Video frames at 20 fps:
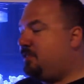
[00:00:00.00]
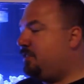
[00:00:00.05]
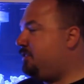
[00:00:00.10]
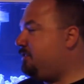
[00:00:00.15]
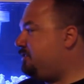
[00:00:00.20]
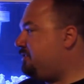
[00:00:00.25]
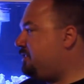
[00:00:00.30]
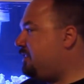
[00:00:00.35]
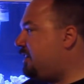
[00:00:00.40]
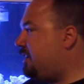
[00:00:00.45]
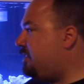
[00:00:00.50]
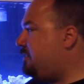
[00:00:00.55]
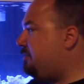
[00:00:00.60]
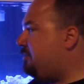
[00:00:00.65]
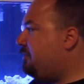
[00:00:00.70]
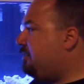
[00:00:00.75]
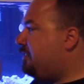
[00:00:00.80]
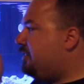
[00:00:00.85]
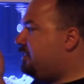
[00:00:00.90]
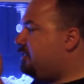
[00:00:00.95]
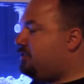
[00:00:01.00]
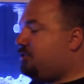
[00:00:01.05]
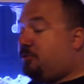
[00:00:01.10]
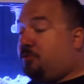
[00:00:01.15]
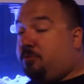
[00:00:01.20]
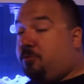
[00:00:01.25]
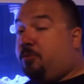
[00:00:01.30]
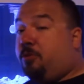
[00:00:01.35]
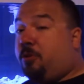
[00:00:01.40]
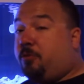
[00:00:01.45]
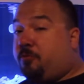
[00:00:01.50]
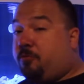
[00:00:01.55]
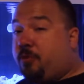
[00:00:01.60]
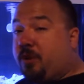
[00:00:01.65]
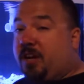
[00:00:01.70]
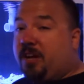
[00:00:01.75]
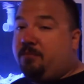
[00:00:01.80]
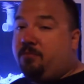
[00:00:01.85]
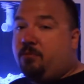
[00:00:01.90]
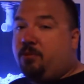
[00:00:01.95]
There's now a total of
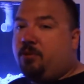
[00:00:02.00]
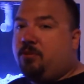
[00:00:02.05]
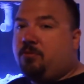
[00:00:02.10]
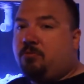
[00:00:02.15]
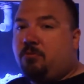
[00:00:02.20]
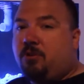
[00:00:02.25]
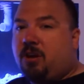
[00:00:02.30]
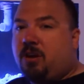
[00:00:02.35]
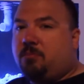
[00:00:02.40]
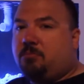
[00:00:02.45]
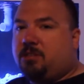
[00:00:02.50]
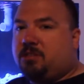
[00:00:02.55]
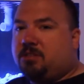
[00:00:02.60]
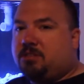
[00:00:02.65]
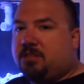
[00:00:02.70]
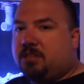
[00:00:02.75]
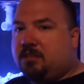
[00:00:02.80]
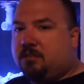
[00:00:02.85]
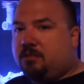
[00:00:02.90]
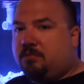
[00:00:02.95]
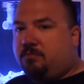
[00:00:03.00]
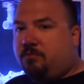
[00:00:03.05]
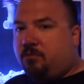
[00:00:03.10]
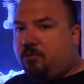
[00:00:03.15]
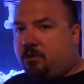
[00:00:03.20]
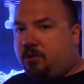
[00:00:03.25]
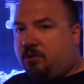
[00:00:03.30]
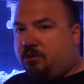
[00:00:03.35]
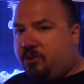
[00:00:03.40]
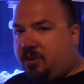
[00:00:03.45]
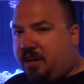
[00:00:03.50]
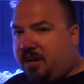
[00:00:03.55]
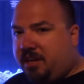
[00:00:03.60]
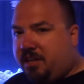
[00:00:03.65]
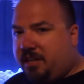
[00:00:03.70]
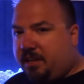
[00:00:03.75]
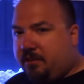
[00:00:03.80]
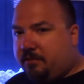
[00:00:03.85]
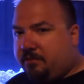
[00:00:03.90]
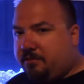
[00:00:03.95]
5 Royal Brahmas in the
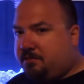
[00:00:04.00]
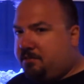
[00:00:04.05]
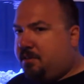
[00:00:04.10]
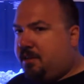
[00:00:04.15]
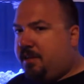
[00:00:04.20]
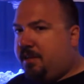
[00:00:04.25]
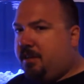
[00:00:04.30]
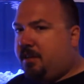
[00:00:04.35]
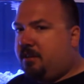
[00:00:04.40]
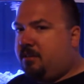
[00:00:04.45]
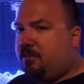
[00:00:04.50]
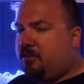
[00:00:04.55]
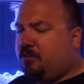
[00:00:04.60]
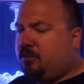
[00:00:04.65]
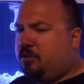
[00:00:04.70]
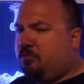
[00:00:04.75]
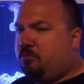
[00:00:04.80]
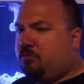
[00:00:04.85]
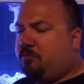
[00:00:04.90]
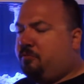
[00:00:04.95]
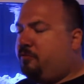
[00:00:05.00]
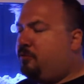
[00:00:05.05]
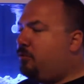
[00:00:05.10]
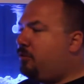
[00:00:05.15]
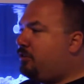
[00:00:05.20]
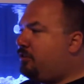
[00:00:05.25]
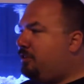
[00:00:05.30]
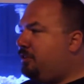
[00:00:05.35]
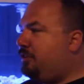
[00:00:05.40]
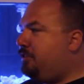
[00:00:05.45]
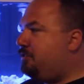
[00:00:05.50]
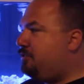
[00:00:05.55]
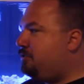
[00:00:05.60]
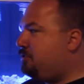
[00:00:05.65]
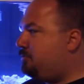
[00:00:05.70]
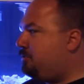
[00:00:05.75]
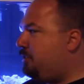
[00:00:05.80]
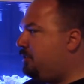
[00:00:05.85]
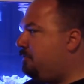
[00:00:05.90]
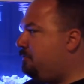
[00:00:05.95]
480 gallon tank, along with 4 cleaner
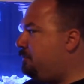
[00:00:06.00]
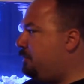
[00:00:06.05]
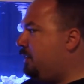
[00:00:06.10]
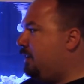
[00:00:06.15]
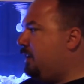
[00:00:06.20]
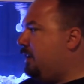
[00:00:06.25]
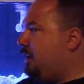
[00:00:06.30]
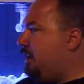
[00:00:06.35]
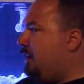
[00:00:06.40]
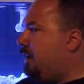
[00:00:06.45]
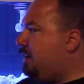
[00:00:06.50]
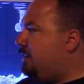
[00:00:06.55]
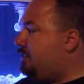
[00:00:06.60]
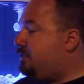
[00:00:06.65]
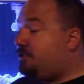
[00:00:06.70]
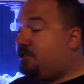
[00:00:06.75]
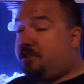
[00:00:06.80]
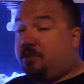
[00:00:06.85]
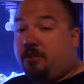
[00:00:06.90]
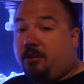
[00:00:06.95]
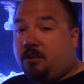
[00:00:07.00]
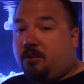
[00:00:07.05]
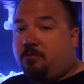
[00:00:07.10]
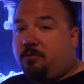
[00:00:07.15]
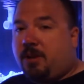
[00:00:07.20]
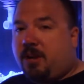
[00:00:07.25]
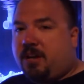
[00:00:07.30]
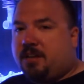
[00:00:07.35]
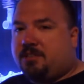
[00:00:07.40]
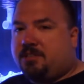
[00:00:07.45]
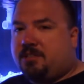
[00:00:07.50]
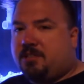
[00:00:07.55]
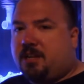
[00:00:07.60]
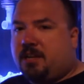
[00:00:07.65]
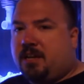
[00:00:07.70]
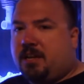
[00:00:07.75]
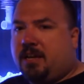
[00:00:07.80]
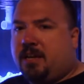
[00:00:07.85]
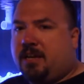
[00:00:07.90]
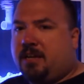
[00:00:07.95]
shrimp and a cigar wrasse that
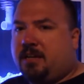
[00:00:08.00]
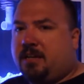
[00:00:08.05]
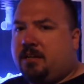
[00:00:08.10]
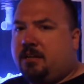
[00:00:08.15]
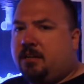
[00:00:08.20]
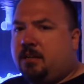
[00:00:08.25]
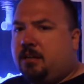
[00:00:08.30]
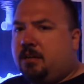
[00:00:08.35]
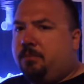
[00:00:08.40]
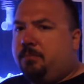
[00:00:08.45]
I added.